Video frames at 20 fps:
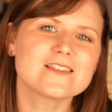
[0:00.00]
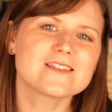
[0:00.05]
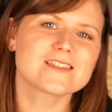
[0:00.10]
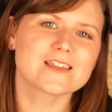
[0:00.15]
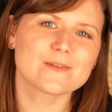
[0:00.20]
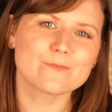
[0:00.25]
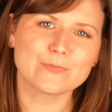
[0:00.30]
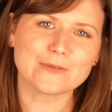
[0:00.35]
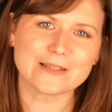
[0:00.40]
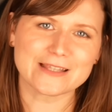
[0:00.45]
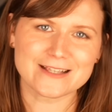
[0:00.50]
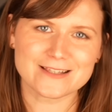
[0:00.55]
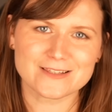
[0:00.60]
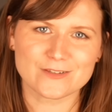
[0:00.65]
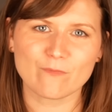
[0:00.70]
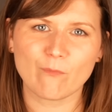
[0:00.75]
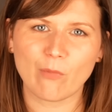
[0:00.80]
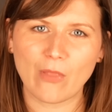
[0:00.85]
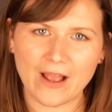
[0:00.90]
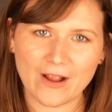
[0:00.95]
siblings
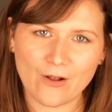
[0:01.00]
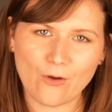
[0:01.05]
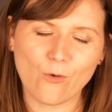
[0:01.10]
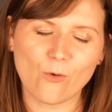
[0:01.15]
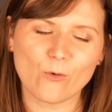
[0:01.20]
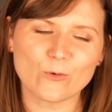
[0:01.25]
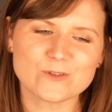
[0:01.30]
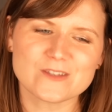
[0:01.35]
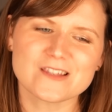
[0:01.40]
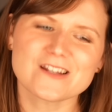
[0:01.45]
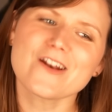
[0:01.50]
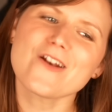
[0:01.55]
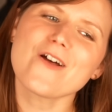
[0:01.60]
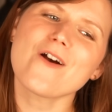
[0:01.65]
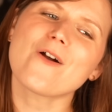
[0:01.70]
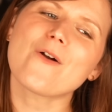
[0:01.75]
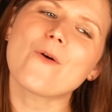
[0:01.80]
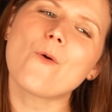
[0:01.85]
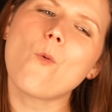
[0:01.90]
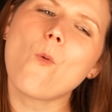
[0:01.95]
of black holes, and they're
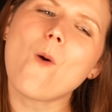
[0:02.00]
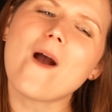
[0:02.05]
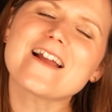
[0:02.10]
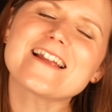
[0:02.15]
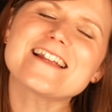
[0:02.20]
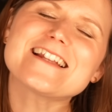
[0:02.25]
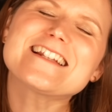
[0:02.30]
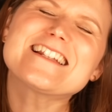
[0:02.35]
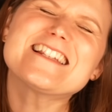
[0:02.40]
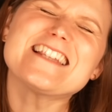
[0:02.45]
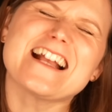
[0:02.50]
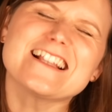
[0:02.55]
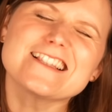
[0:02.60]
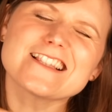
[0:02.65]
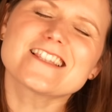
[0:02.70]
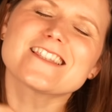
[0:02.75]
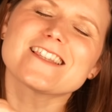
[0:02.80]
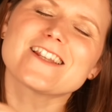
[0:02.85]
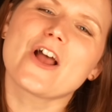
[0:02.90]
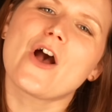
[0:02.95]
not quite
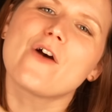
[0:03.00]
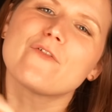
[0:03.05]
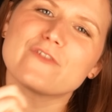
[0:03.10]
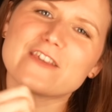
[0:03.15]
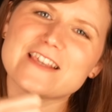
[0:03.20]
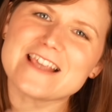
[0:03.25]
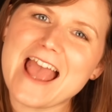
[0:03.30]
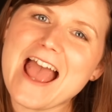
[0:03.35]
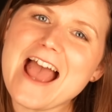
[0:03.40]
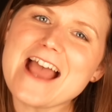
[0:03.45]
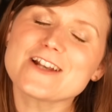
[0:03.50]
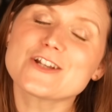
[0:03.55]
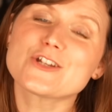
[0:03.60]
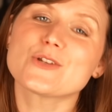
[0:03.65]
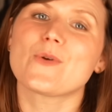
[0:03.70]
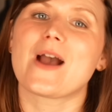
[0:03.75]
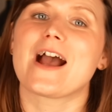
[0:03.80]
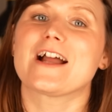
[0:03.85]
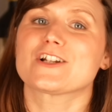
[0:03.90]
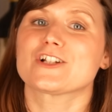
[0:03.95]
dense enough yet
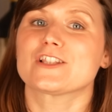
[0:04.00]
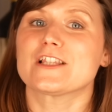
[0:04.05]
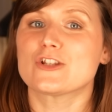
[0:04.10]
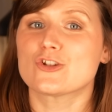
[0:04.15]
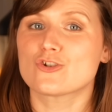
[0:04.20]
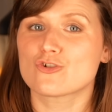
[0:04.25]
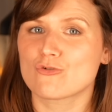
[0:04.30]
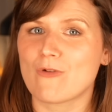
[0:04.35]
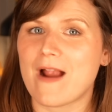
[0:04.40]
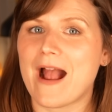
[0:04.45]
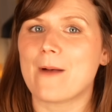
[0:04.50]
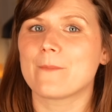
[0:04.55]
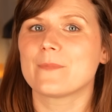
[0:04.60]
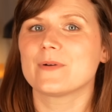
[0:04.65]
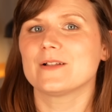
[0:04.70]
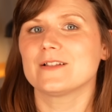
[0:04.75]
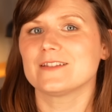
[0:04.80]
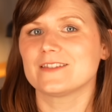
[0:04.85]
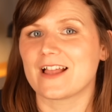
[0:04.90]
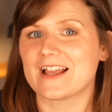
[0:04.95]
to actually trap
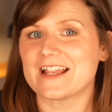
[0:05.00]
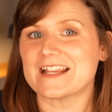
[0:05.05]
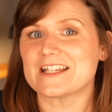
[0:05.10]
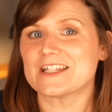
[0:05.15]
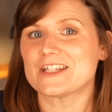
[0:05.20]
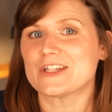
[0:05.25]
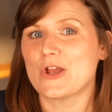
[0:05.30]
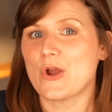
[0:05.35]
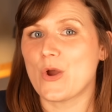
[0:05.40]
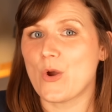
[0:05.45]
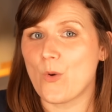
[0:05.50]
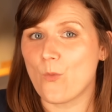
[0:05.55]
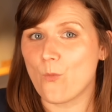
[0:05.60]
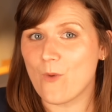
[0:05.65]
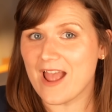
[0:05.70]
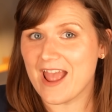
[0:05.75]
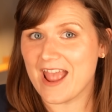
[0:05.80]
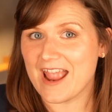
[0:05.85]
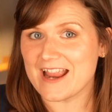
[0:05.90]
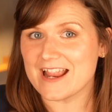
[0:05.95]
light
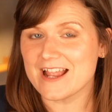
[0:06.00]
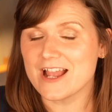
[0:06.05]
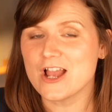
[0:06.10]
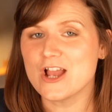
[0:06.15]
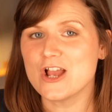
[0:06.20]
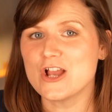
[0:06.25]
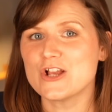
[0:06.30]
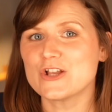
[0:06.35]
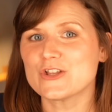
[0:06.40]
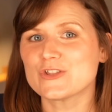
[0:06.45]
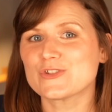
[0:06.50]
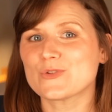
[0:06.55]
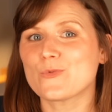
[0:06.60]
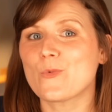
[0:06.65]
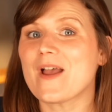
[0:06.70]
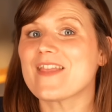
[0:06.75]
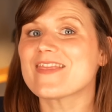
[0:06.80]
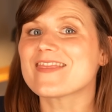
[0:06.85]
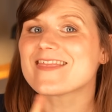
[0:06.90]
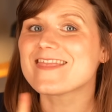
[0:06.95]
away. So
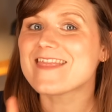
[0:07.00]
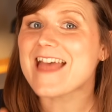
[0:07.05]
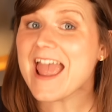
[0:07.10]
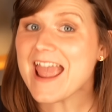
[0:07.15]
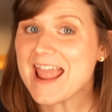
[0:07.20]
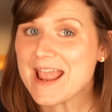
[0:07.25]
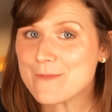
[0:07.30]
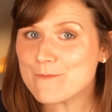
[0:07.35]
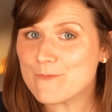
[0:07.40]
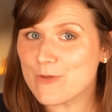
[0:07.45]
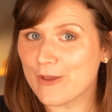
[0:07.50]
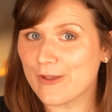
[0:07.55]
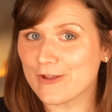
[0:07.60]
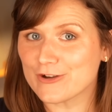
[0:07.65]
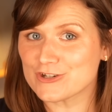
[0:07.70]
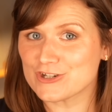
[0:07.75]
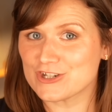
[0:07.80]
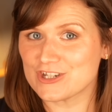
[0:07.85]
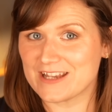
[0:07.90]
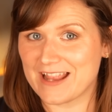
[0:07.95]
when they
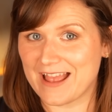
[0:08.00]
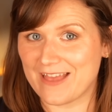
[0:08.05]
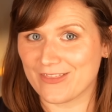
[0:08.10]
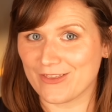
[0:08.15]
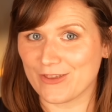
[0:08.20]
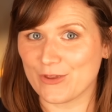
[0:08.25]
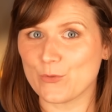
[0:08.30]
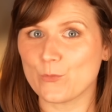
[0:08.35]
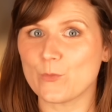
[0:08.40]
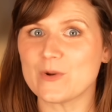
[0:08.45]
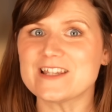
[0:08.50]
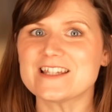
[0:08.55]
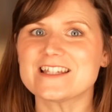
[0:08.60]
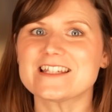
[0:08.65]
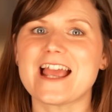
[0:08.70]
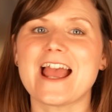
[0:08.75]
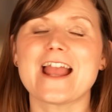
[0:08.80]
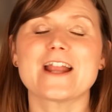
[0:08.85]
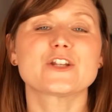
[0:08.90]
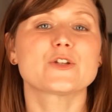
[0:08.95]
merge together, we
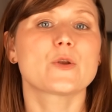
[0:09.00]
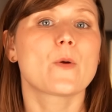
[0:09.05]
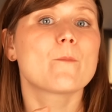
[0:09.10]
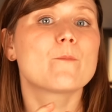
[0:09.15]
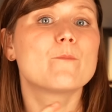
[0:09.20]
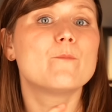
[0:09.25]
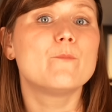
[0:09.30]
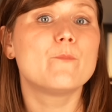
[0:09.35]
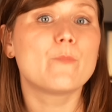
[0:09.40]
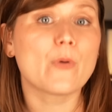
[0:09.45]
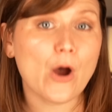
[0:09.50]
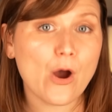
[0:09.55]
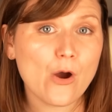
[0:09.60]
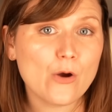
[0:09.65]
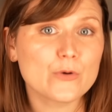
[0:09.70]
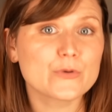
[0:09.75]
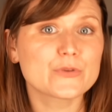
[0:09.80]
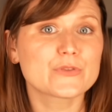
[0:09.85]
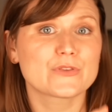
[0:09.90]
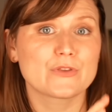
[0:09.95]
detect
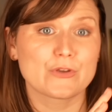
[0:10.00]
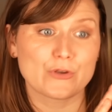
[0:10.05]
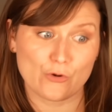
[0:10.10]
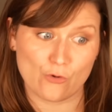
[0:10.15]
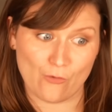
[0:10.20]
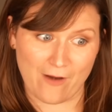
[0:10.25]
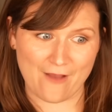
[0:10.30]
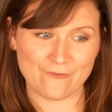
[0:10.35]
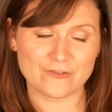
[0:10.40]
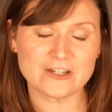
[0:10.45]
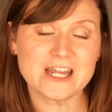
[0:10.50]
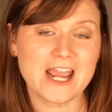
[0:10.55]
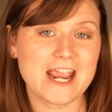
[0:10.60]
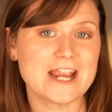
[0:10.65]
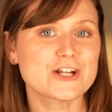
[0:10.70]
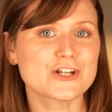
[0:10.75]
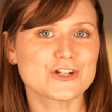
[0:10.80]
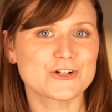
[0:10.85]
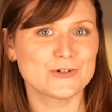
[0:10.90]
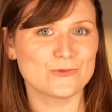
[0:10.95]
both
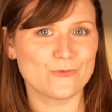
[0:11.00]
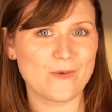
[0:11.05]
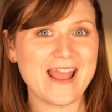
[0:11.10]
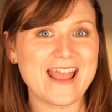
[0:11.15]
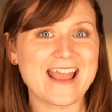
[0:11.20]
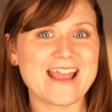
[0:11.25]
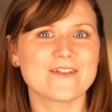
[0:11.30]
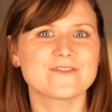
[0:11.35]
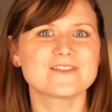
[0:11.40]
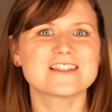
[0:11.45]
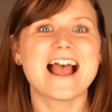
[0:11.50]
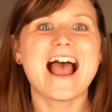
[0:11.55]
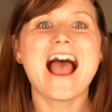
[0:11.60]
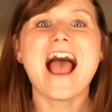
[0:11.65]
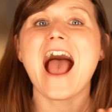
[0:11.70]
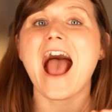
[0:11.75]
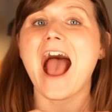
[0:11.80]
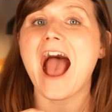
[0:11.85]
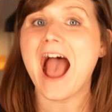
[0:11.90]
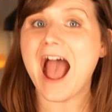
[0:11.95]
gravitational waves
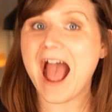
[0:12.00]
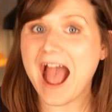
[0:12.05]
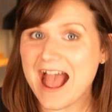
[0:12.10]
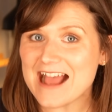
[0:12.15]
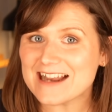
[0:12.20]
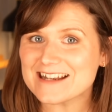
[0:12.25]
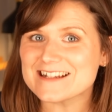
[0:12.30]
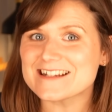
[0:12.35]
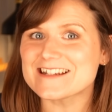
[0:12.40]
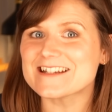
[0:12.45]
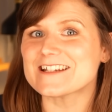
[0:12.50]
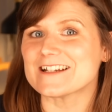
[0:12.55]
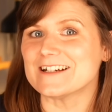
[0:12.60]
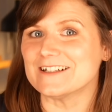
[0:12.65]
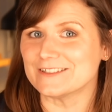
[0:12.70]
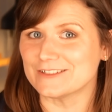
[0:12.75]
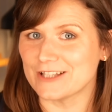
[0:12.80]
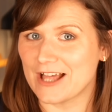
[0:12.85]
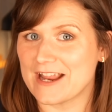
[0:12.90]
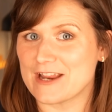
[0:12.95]
and
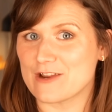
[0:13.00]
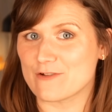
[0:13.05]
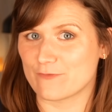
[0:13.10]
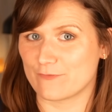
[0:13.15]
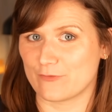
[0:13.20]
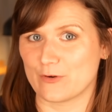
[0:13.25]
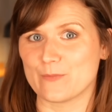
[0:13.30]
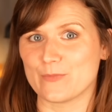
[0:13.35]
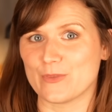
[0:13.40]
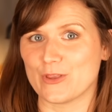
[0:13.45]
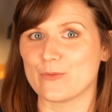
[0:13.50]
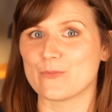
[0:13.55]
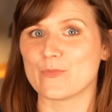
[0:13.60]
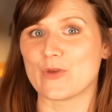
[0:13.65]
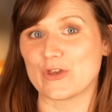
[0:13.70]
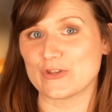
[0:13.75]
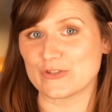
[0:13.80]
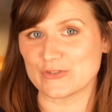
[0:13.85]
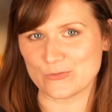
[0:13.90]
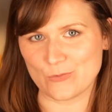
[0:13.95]
light from them
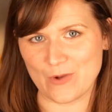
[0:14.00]
as